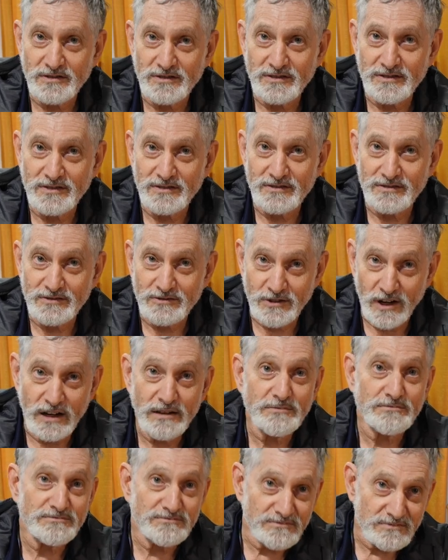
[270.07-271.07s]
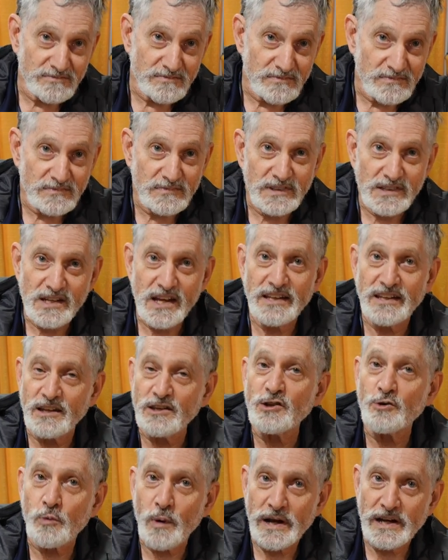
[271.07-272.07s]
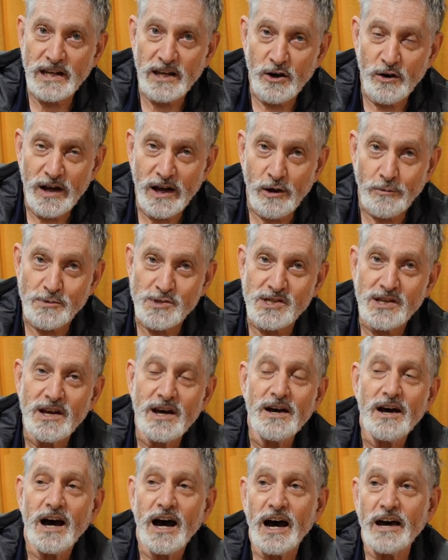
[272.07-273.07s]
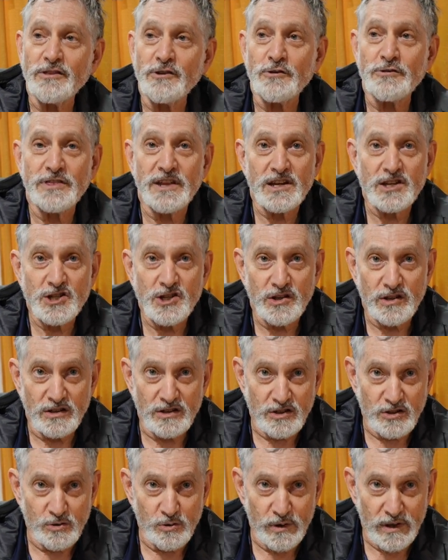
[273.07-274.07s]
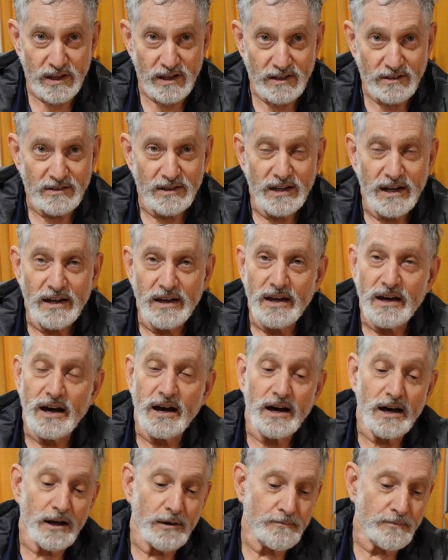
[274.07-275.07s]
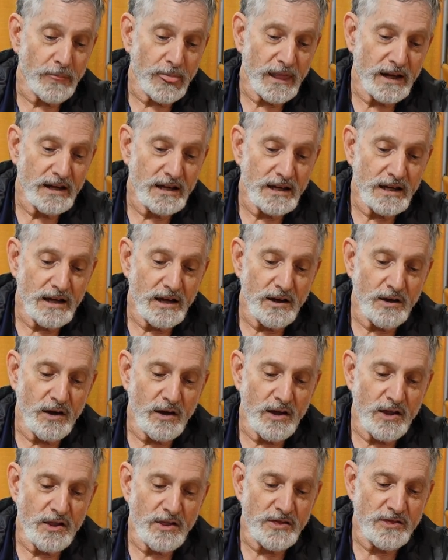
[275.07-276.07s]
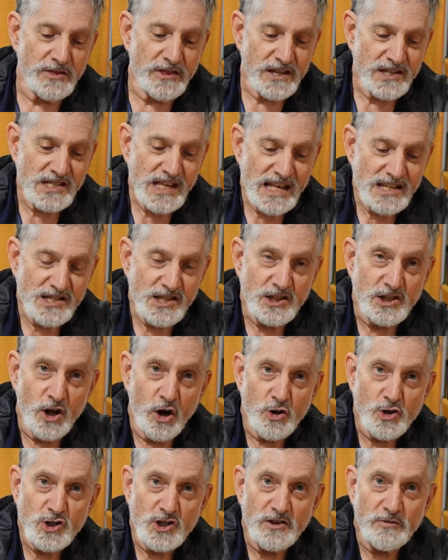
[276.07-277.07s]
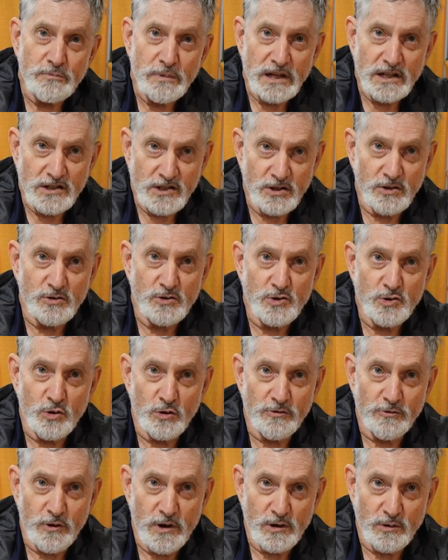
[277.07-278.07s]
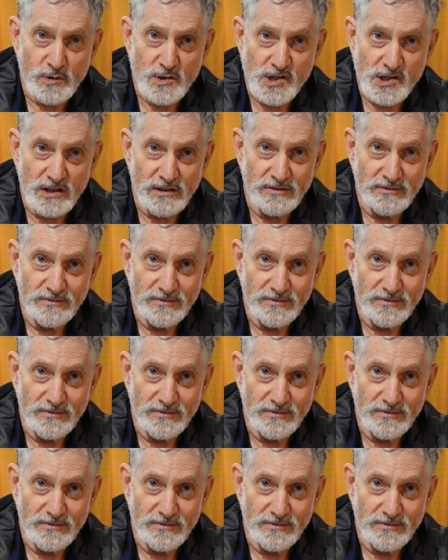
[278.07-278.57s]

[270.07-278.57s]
Yeah. Right? And then the radio helps. I love Other that. Other things you can do with it. Um, this has the notion of being tuned to a frequency.